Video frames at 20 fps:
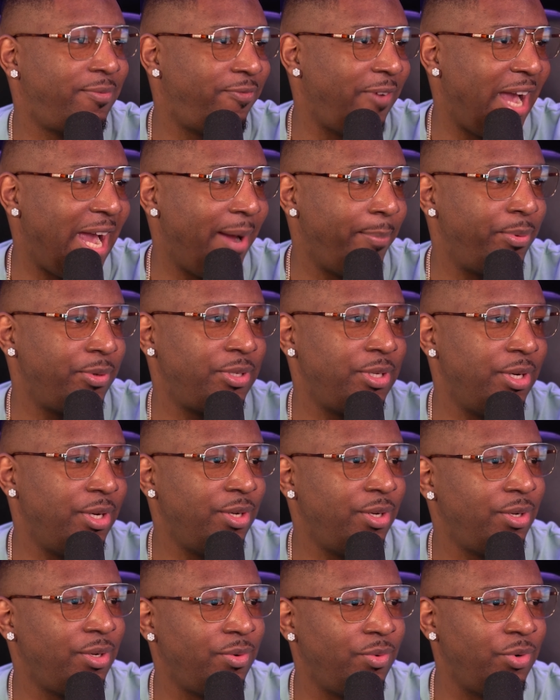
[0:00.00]
five
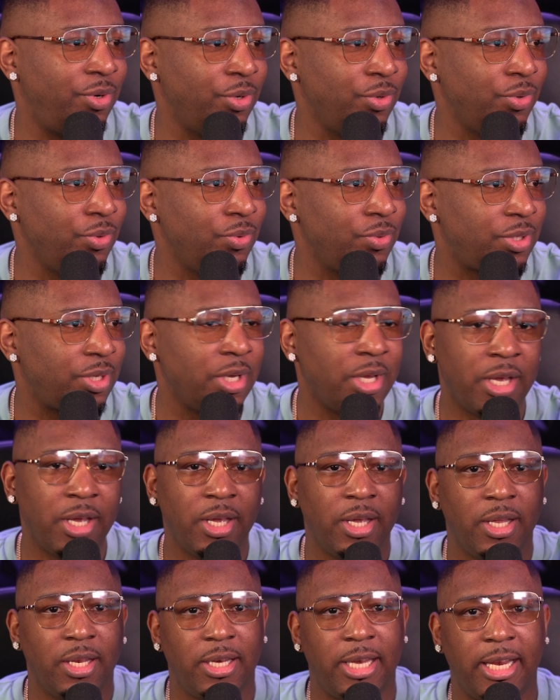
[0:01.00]
percent of dudes
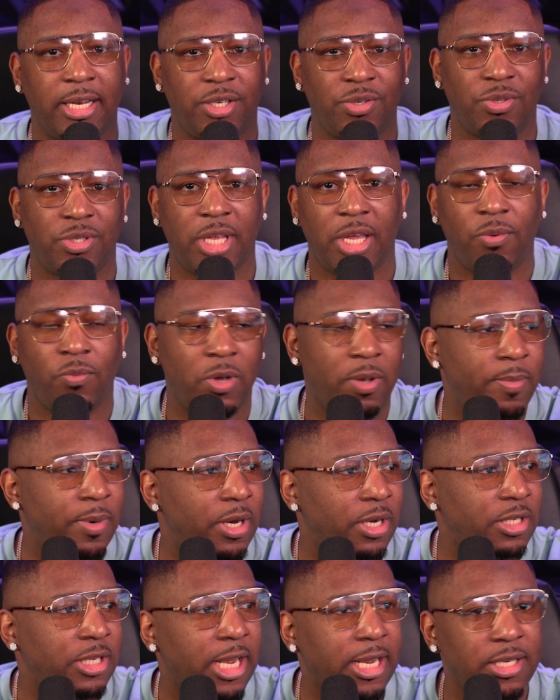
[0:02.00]
that you say
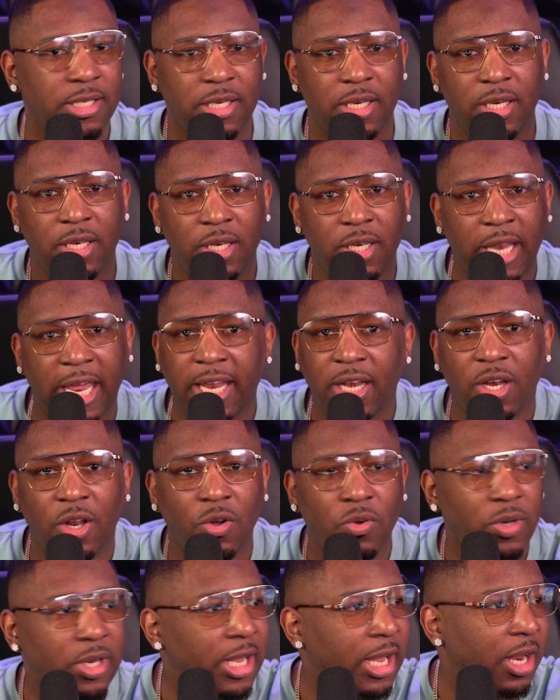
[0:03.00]
women are chasing, they
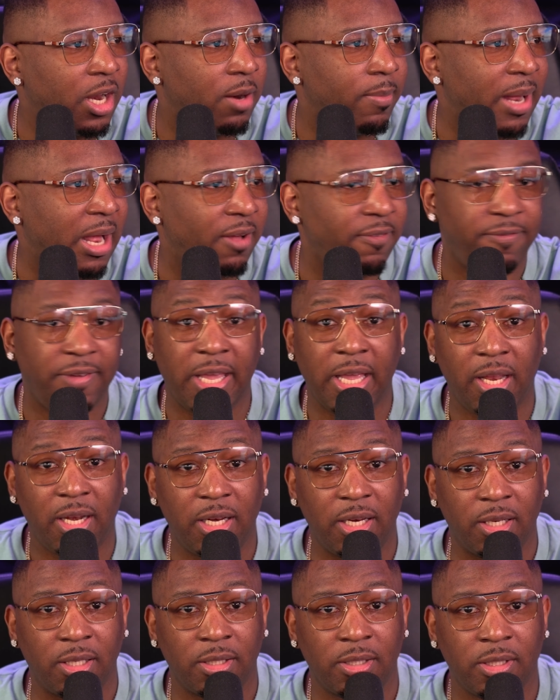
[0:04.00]
don't care about
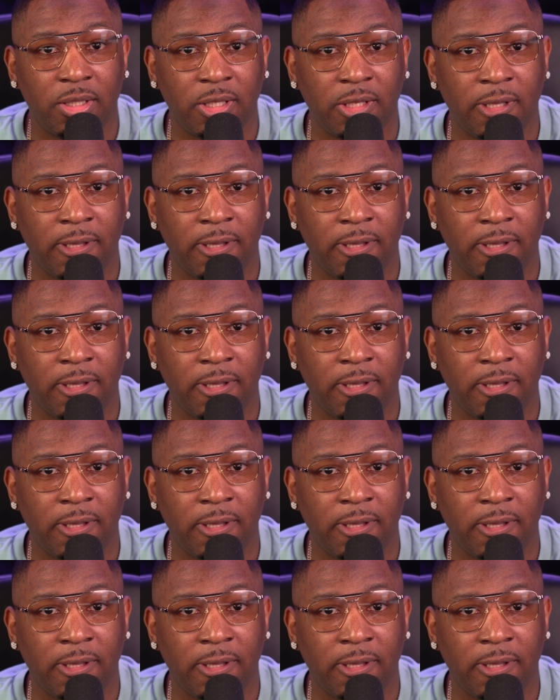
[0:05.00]
failing.